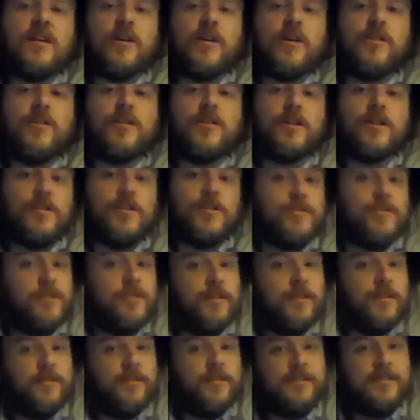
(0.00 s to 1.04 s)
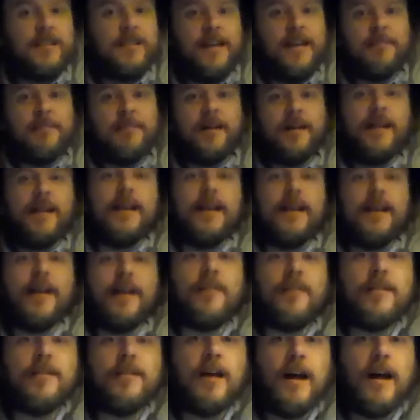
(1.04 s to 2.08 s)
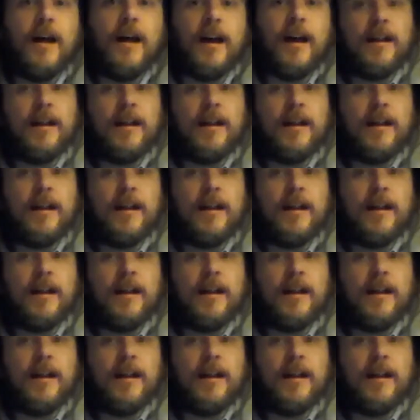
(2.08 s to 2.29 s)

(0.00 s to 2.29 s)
go to an old standby now.